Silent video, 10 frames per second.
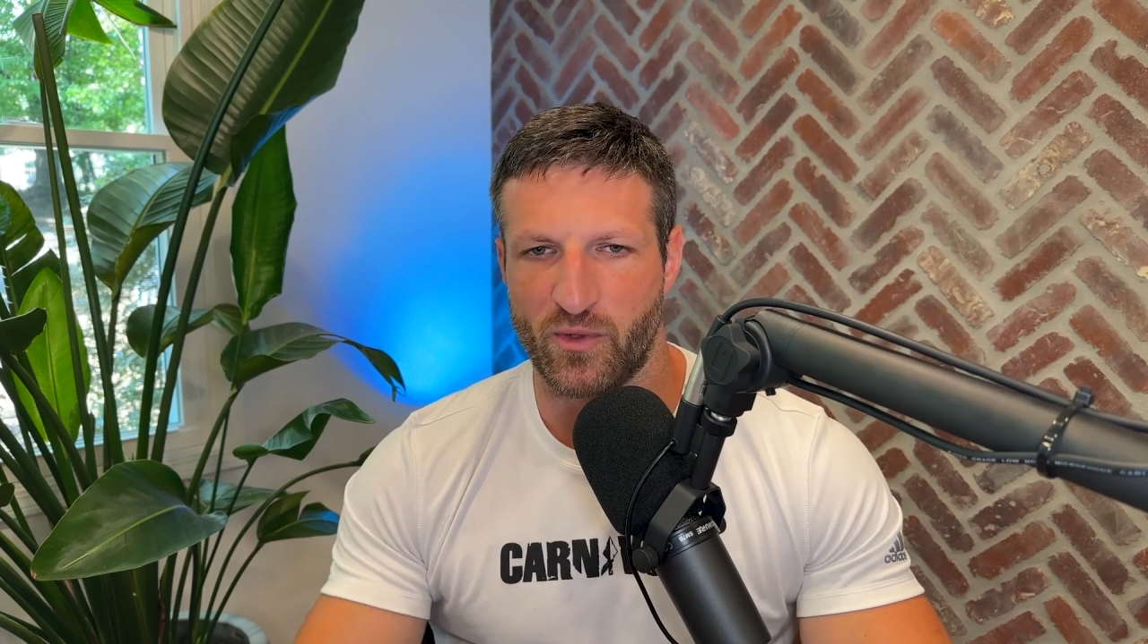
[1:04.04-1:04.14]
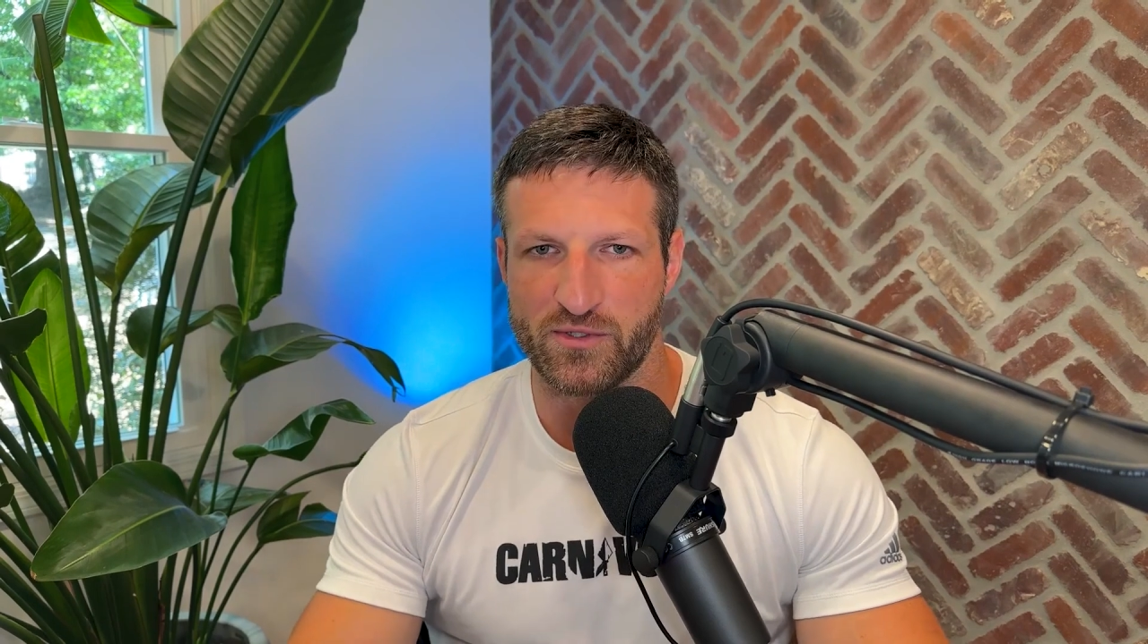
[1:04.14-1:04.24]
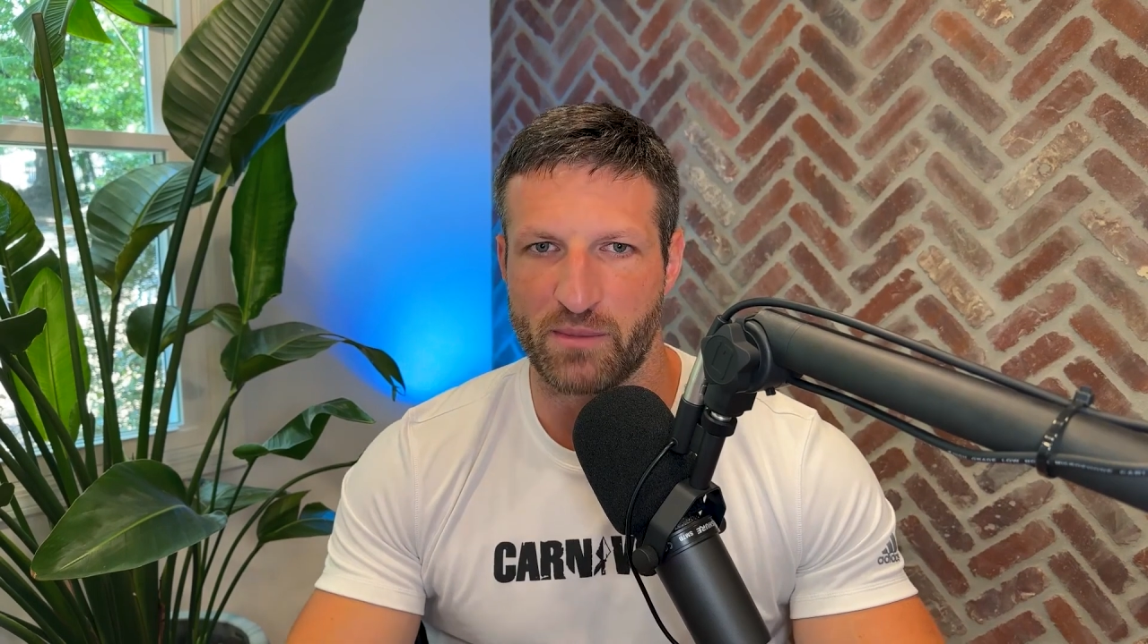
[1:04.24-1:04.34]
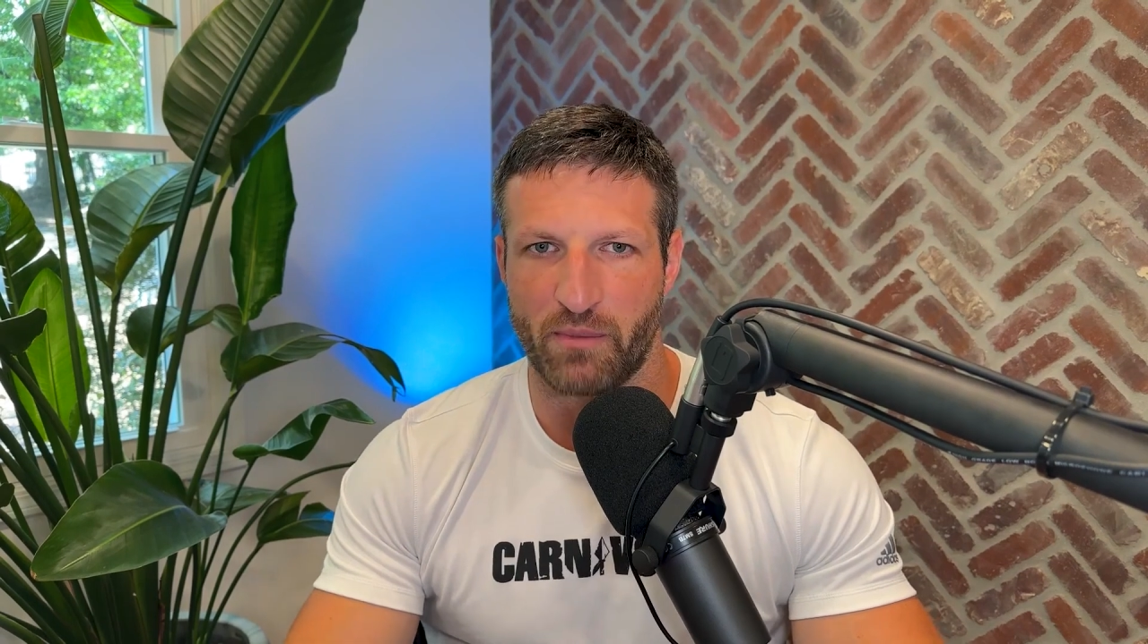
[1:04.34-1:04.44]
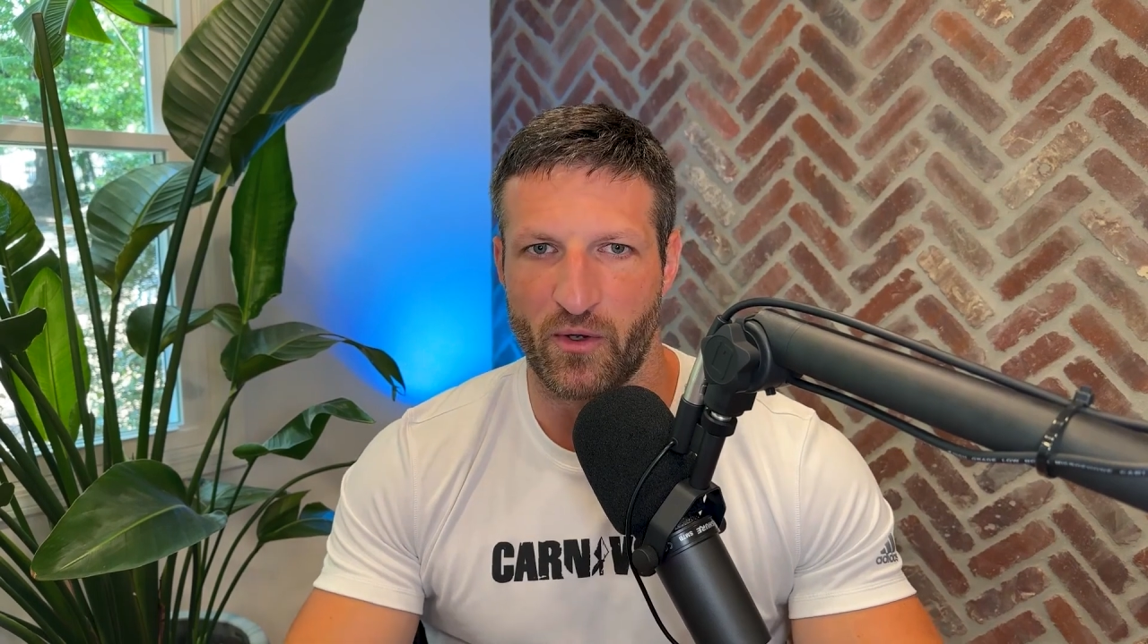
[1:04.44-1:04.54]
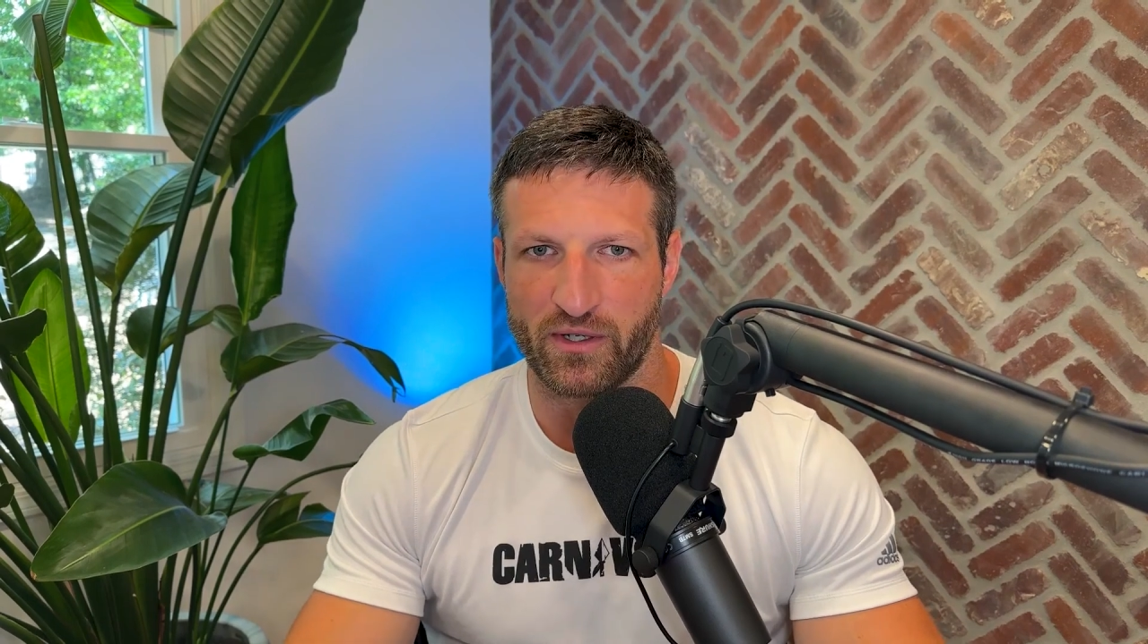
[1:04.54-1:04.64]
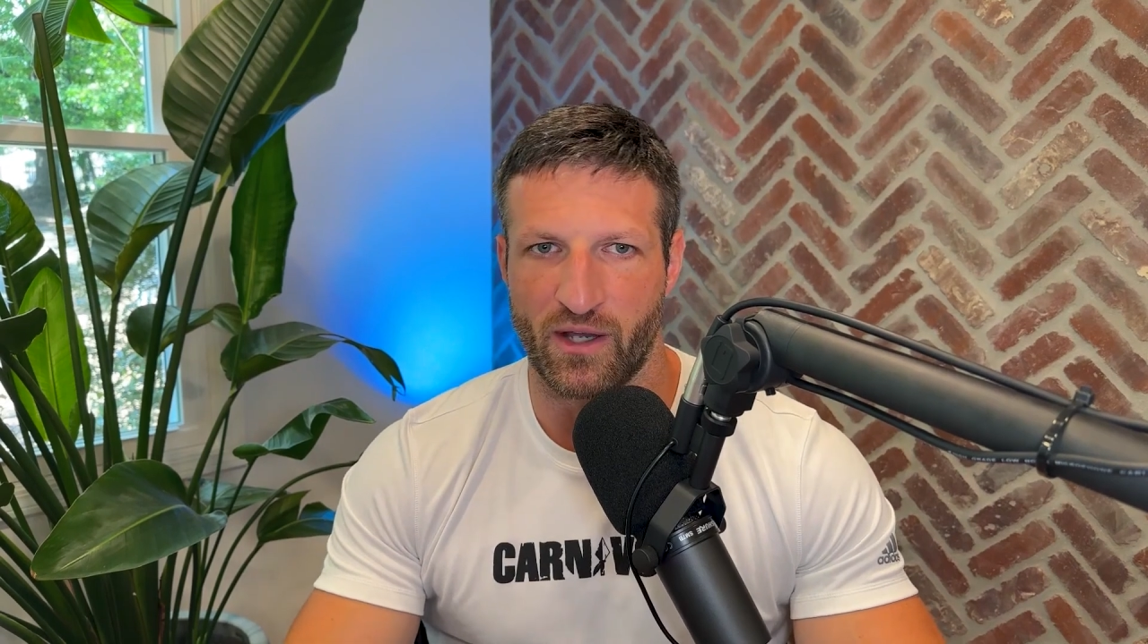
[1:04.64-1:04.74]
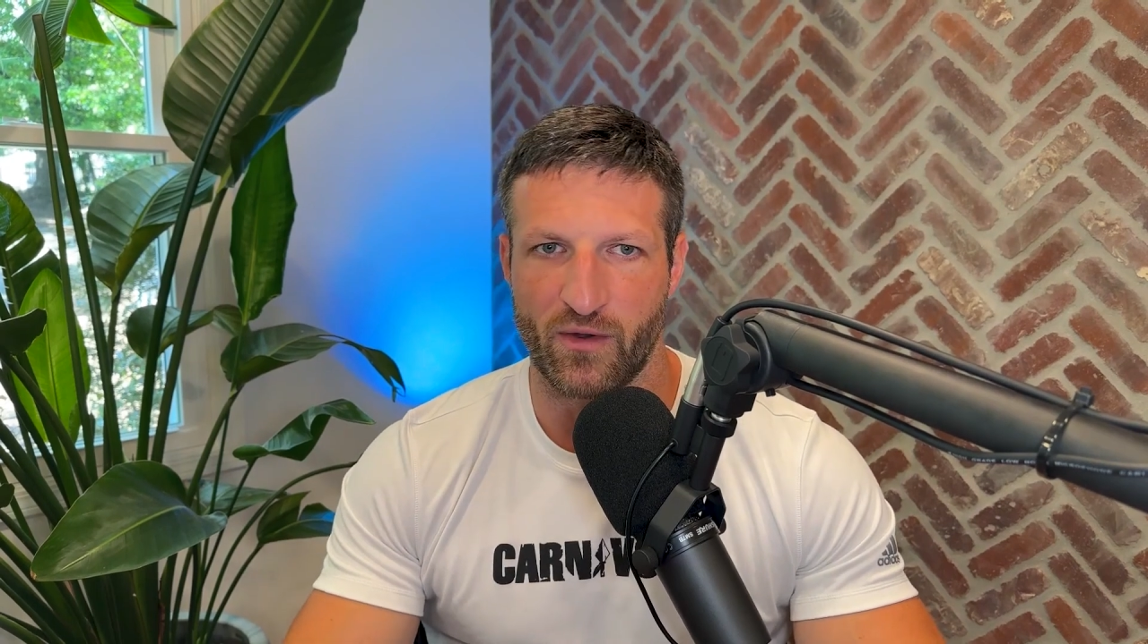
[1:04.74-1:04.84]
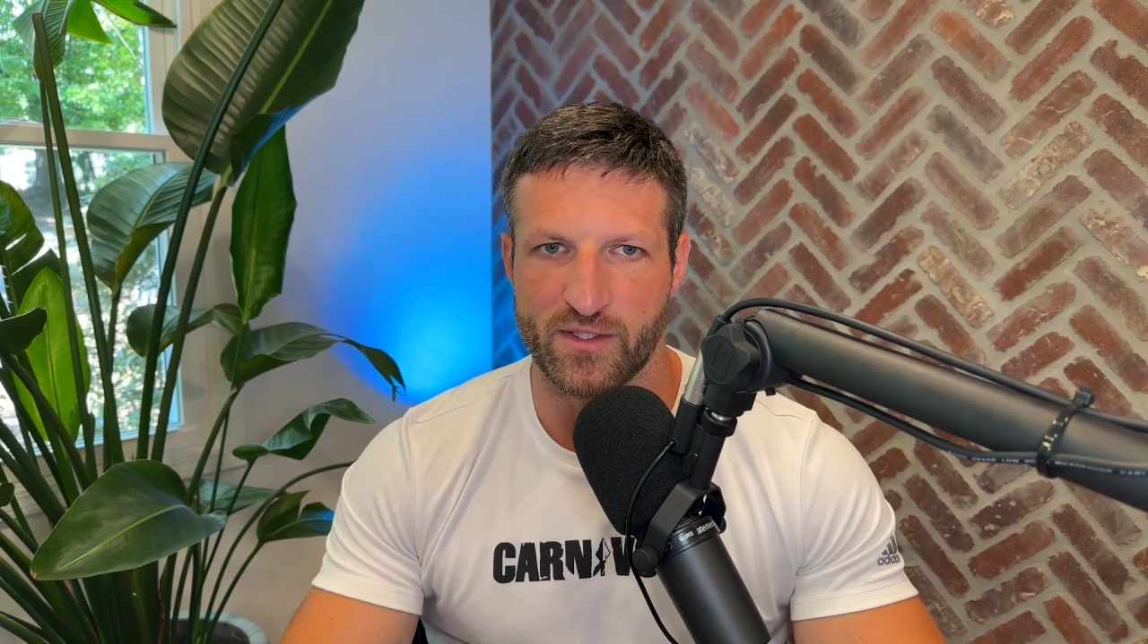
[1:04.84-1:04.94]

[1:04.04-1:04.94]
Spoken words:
we lose a bird now,